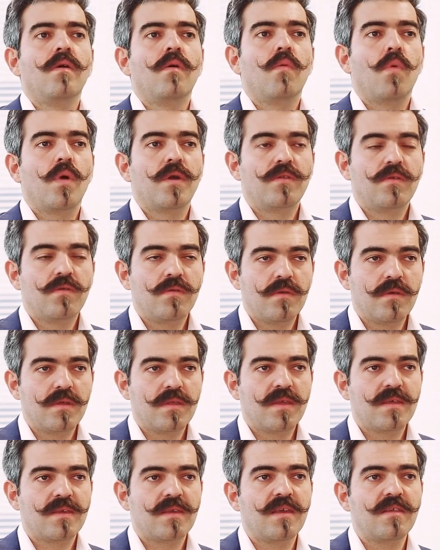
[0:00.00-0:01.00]
What you do in
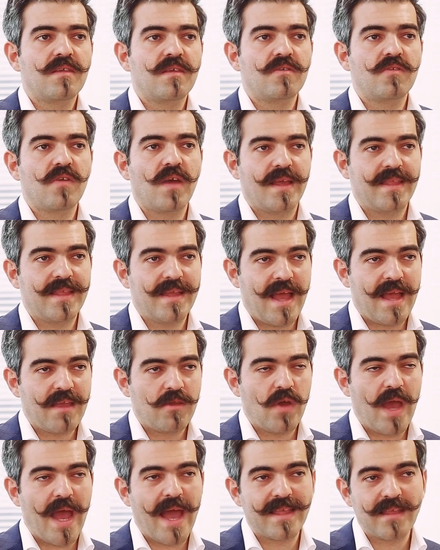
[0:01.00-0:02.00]
this case is
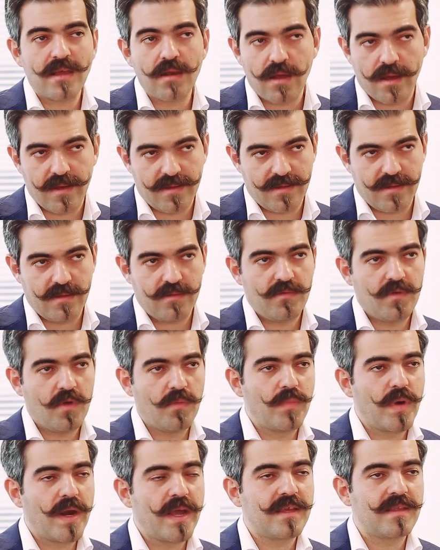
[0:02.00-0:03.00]
you analyze it. You
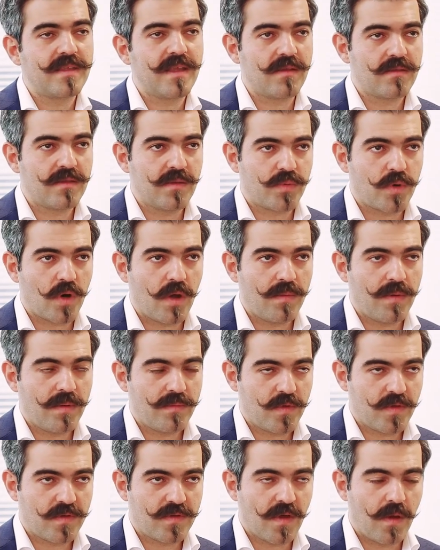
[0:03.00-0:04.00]
break down the
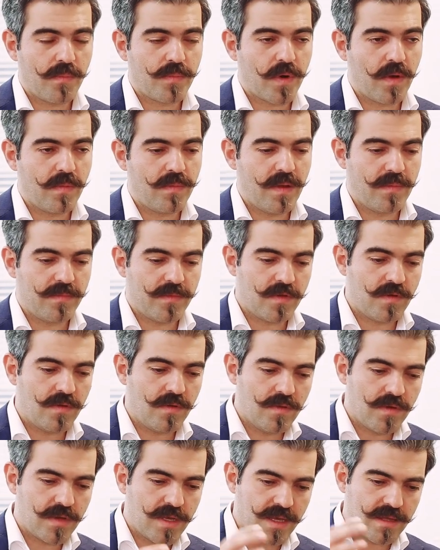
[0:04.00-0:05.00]
problem to sub-problems. You
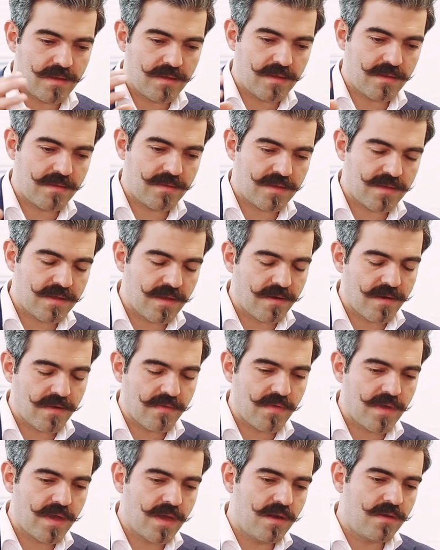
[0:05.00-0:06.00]
look at the
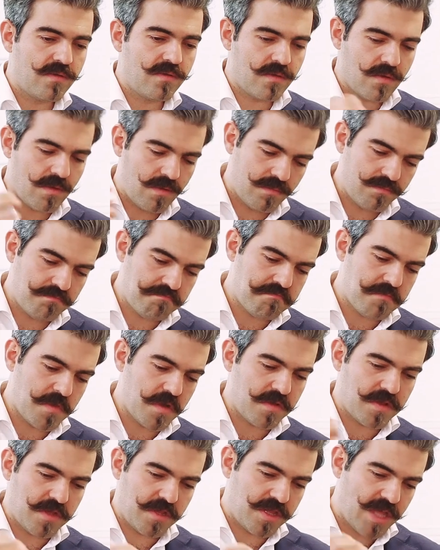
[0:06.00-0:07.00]
steering wheel, you know,
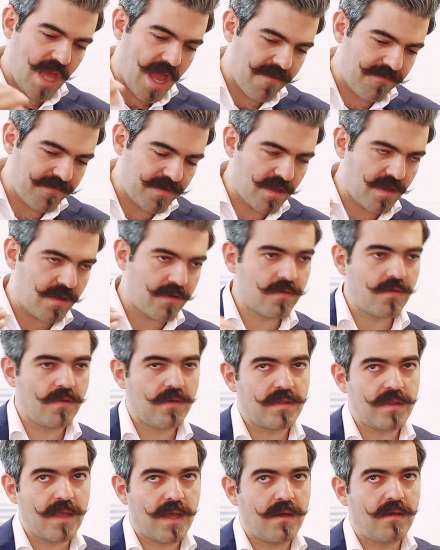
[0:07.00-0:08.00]
there's a shaft there
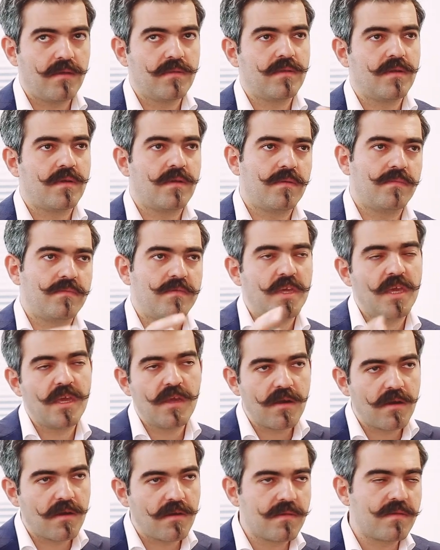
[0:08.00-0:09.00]
going down, there are
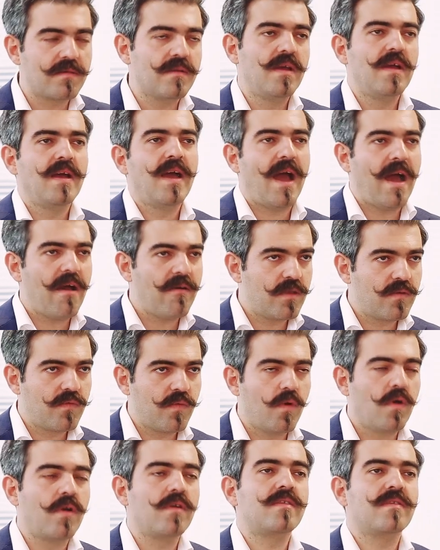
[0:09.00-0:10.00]
gears, how it
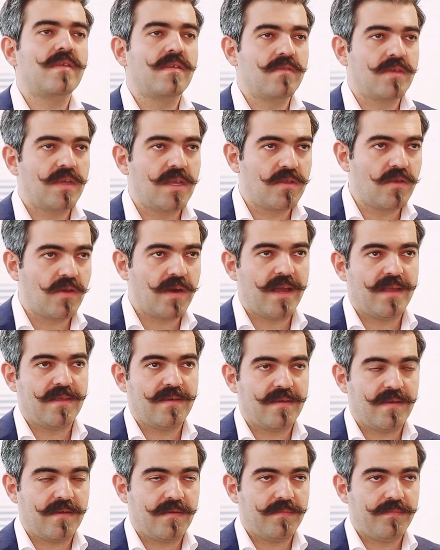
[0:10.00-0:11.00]
works, and you get your
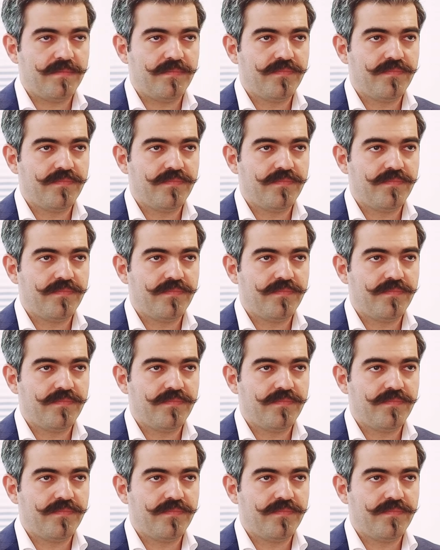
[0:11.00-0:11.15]
answer.